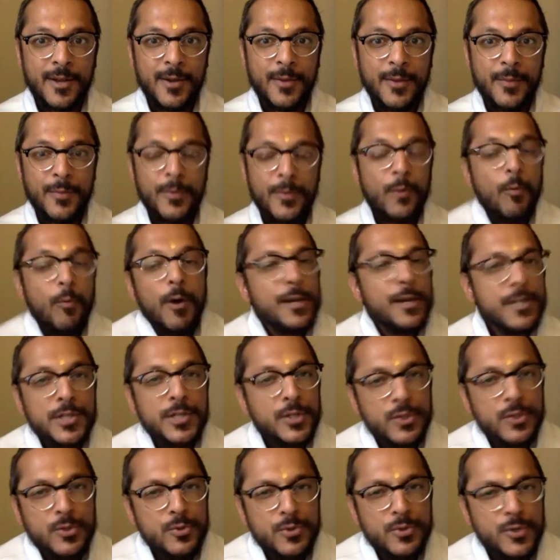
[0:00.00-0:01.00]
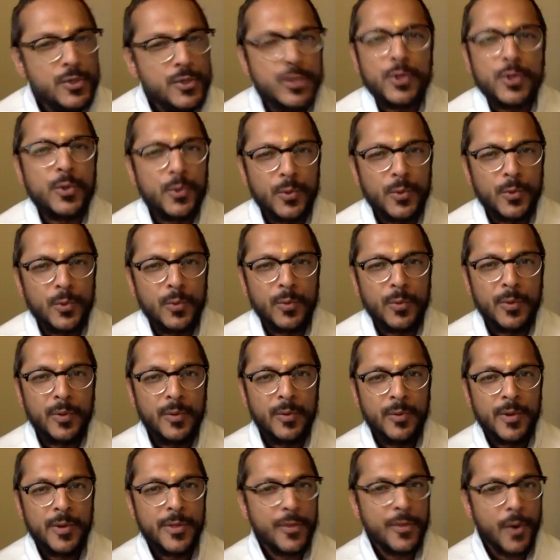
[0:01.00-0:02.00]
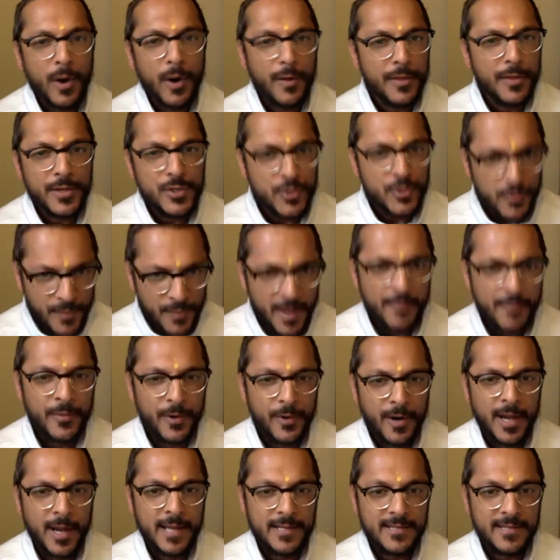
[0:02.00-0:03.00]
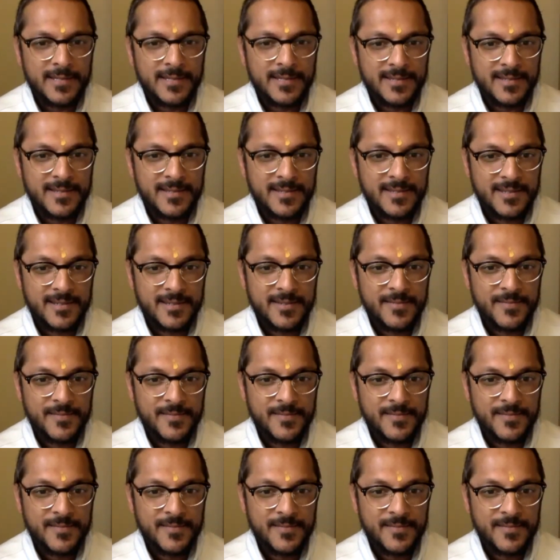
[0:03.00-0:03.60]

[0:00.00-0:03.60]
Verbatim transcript: But what did you do with all that you memorized?